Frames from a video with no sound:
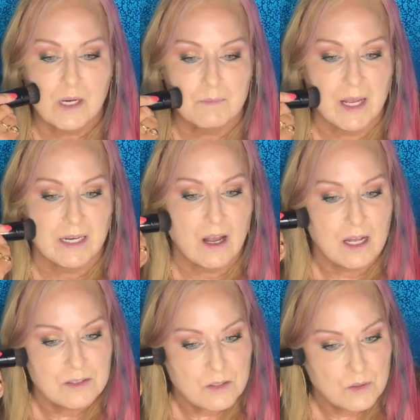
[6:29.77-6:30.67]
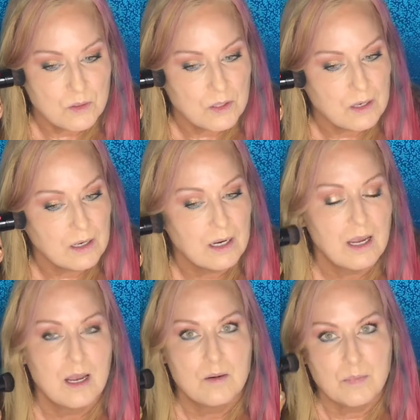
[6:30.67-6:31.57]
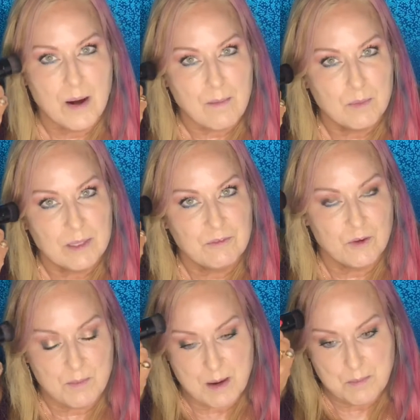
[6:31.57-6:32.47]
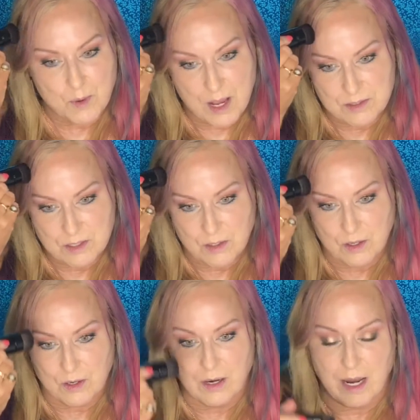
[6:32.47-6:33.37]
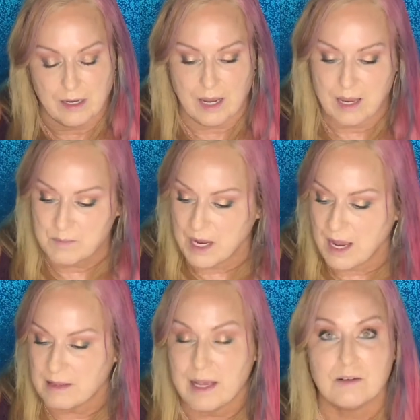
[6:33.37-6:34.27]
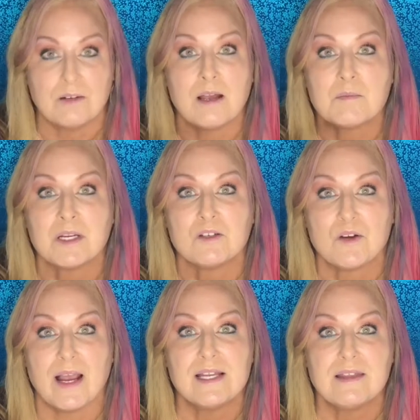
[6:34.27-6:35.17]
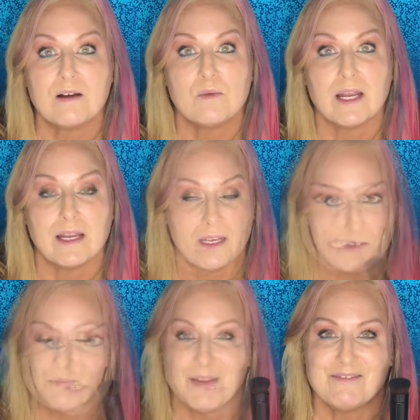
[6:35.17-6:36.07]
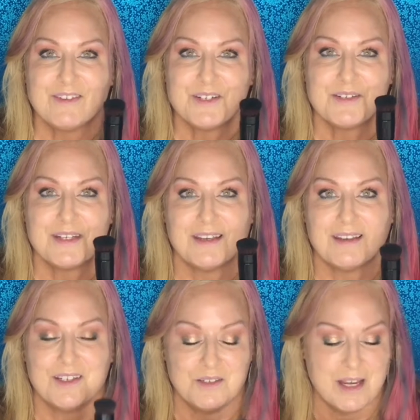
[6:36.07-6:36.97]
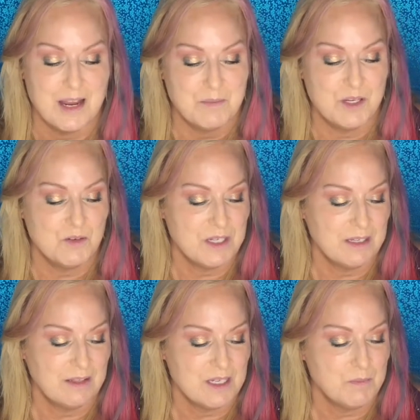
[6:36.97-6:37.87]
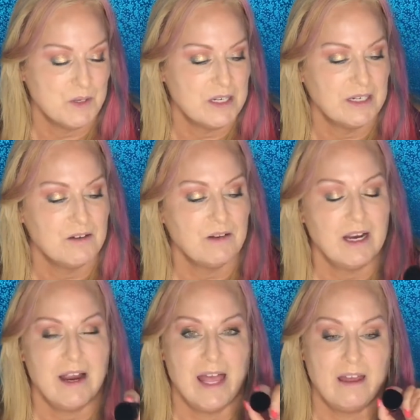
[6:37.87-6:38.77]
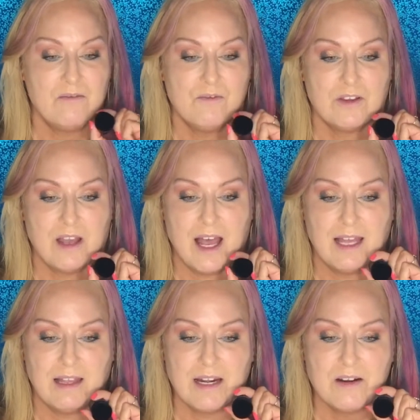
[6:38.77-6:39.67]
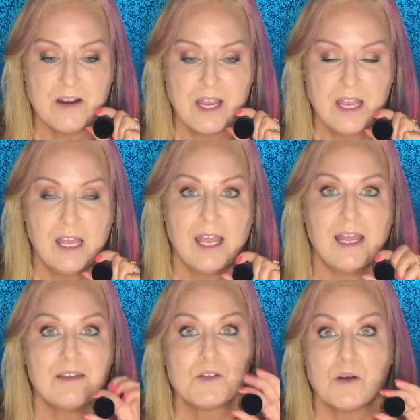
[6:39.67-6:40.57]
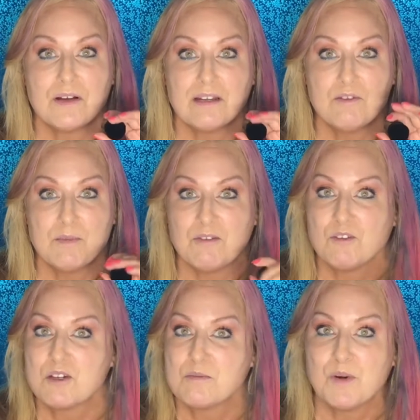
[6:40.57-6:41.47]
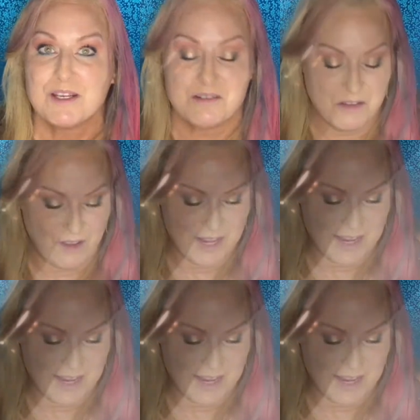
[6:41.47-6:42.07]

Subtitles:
my contour, probably for my bronzer and my highlighter, and I'm going to try it that way. And this is my first time using this particular head for the highlighter, and so I'll give you my first impressions on